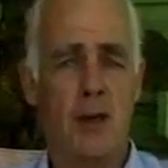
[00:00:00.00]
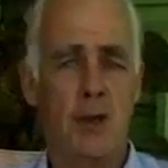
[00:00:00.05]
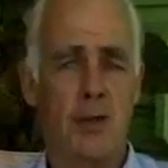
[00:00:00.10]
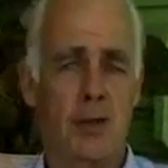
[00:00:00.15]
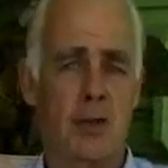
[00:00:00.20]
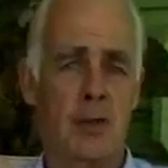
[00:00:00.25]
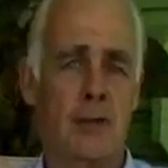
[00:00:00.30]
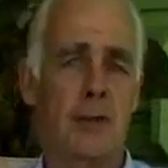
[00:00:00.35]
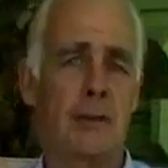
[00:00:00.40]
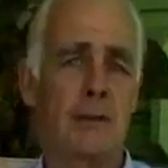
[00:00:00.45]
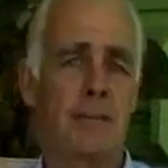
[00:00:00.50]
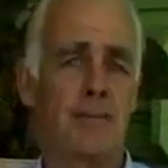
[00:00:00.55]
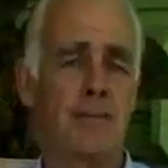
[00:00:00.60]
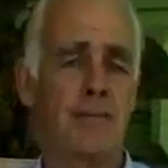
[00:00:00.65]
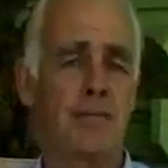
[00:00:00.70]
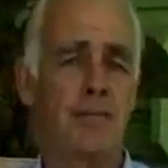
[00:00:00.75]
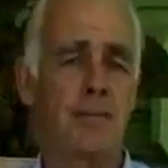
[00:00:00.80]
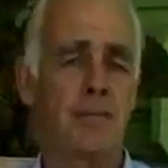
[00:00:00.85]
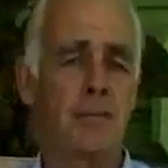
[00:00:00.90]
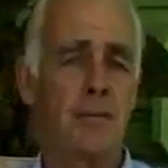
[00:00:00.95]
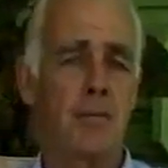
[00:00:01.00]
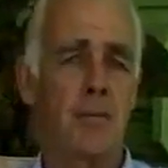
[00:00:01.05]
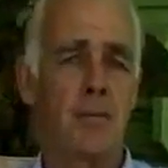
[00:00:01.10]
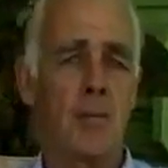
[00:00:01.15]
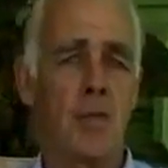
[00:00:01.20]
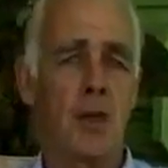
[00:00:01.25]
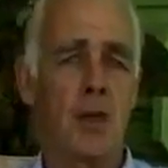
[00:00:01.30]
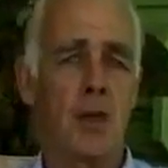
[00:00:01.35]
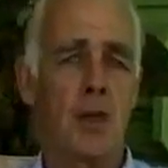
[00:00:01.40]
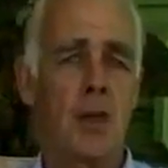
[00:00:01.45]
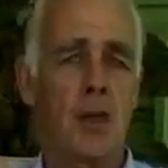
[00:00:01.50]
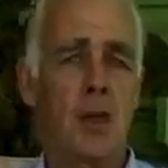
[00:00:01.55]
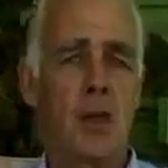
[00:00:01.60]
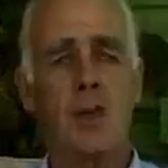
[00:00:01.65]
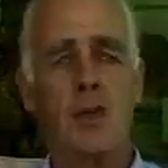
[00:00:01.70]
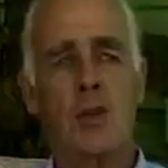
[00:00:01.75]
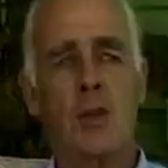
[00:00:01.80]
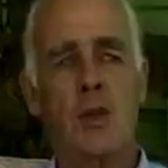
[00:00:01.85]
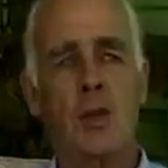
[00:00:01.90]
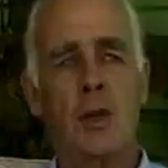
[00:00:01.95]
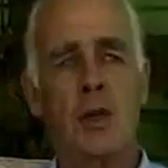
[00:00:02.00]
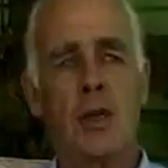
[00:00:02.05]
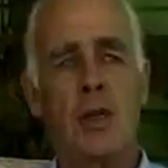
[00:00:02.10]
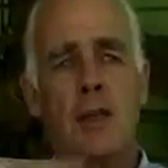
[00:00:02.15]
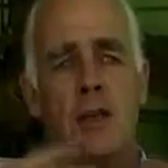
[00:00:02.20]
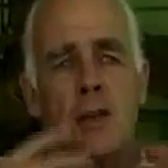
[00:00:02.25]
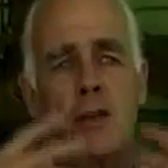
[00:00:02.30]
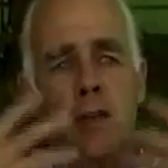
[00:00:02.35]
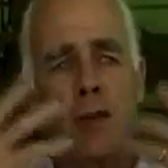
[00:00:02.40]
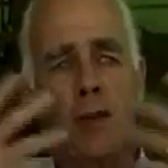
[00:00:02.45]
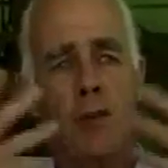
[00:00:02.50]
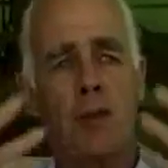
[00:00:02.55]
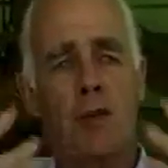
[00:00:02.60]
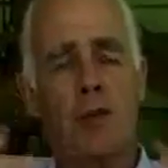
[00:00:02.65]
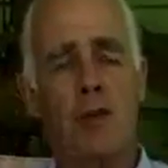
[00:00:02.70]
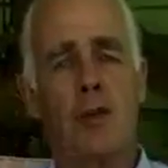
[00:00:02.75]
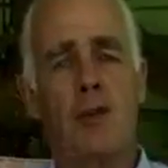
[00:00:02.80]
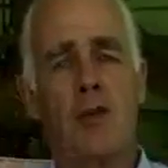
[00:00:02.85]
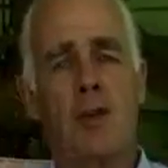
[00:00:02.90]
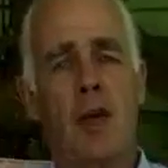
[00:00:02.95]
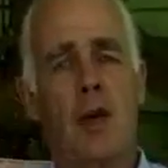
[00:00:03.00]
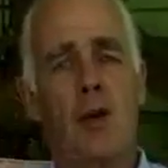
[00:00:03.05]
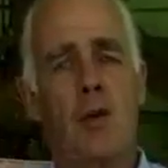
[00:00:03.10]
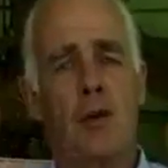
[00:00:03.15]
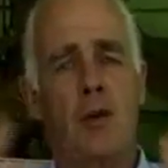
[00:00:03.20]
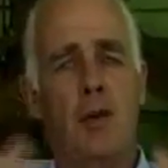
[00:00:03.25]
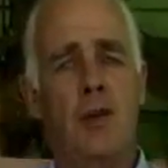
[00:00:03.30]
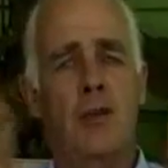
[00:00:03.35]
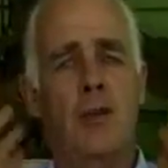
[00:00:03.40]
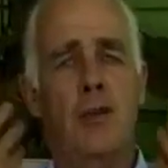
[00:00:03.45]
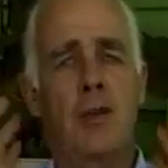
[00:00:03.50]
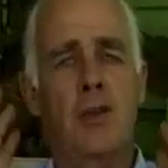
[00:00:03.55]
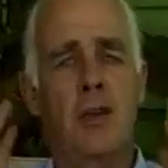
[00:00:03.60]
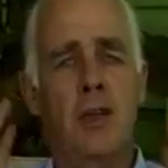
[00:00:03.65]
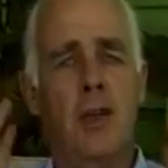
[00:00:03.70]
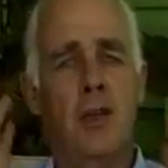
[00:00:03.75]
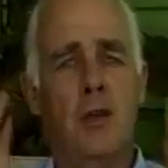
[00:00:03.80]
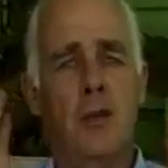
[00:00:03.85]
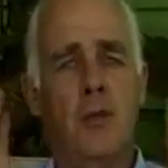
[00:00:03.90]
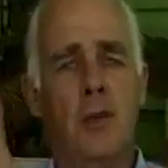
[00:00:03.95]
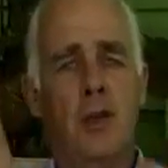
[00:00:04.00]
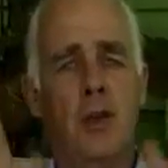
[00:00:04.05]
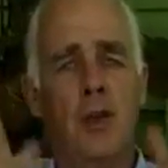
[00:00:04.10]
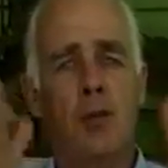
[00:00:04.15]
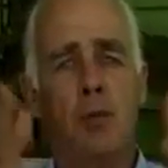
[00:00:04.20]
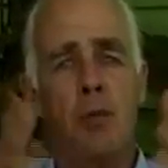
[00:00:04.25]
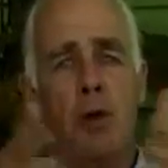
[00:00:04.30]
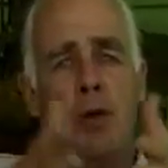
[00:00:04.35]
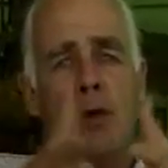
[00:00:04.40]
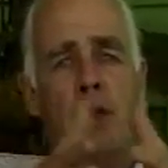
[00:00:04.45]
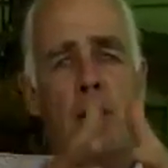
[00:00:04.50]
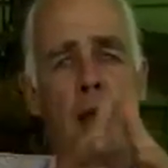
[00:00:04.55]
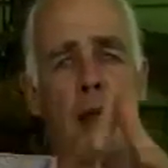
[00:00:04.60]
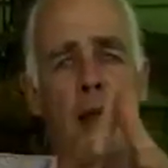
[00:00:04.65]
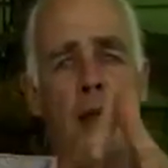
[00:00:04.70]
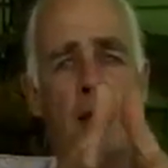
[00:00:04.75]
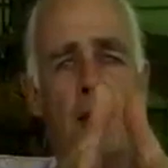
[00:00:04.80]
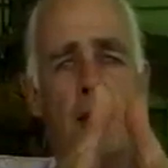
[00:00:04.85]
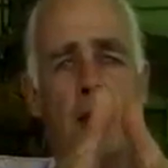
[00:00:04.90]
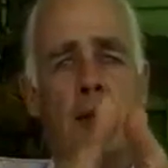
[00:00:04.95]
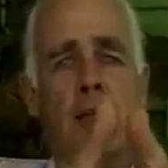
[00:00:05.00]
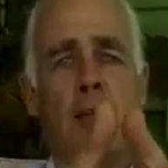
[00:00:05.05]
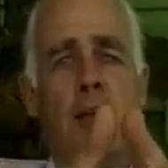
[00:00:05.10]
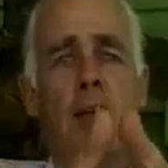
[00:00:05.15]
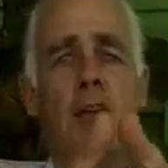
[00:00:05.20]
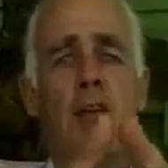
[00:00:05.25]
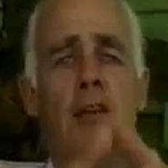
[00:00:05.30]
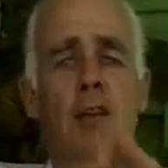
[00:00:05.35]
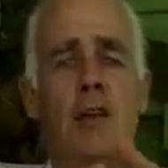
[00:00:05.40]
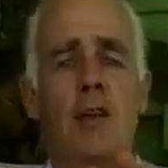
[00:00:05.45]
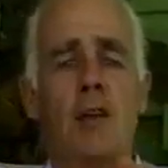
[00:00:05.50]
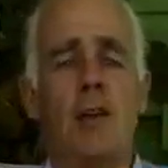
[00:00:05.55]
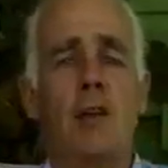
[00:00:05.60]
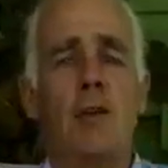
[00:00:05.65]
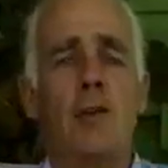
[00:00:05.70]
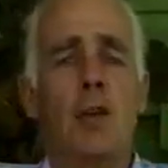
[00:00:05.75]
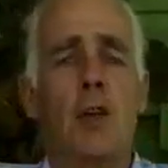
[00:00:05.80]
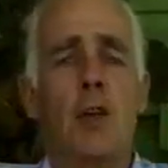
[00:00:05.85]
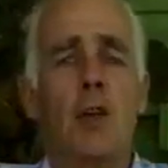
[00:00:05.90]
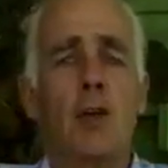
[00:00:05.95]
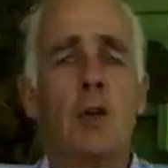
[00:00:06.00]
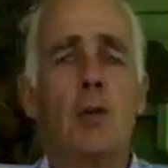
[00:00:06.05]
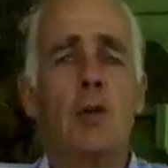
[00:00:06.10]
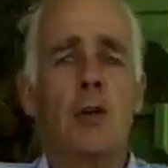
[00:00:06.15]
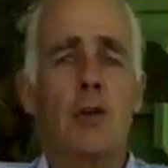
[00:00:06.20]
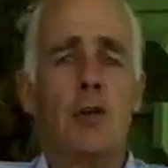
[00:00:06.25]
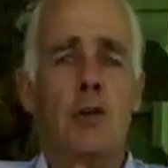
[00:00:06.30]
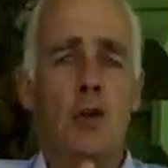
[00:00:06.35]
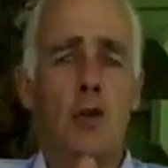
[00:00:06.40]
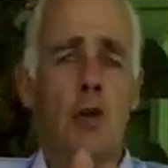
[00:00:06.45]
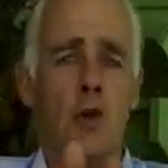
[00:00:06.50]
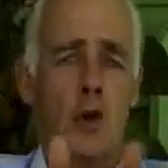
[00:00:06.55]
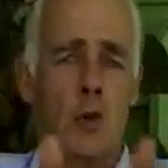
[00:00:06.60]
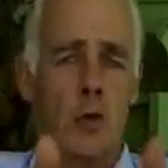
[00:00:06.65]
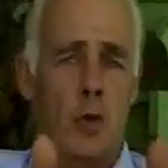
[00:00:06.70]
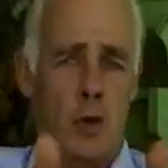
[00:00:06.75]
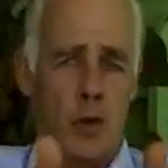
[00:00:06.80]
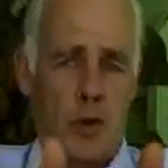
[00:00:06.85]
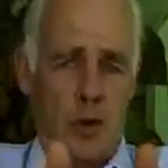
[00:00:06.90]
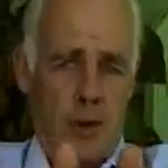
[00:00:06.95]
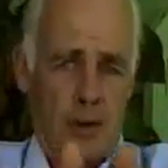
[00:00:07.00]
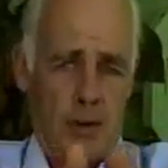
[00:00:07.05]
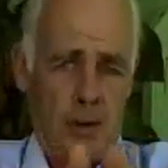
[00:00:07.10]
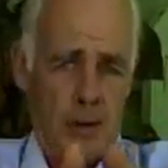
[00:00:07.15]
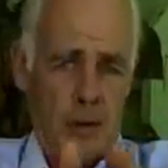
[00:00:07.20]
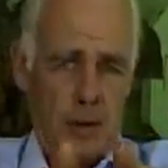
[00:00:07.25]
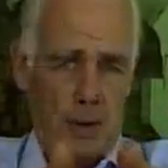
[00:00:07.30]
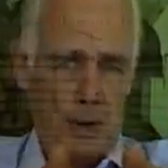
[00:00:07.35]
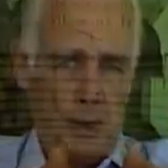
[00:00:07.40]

occurs. So in the terms of the trout, it's sitting with its body in the center, the coldest core water